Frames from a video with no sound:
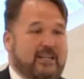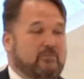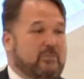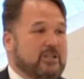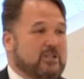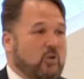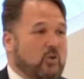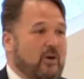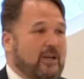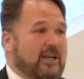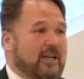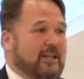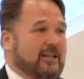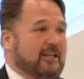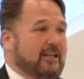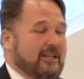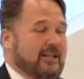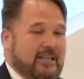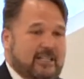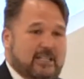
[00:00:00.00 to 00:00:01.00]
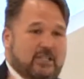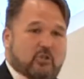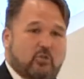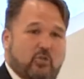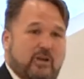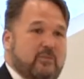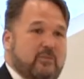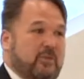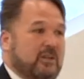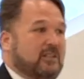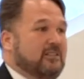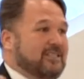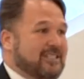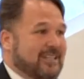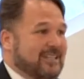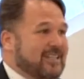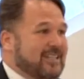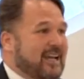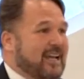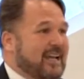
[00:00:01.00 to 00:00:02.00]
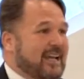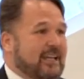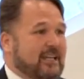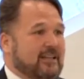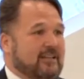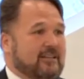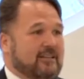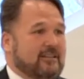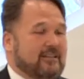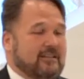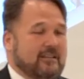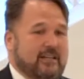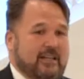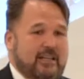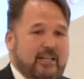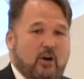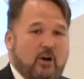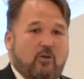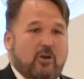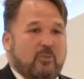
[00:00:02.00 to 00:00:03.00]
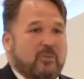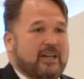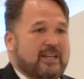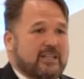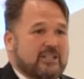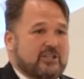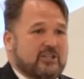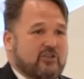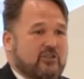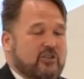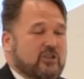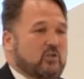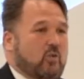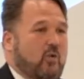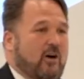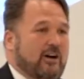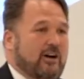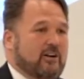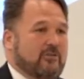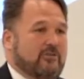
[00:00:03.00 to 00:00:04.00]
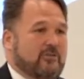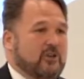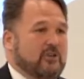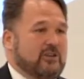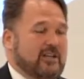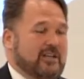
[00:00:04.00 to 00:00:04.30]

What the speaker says: in between is 3 pills a day and no one making sure there's water or food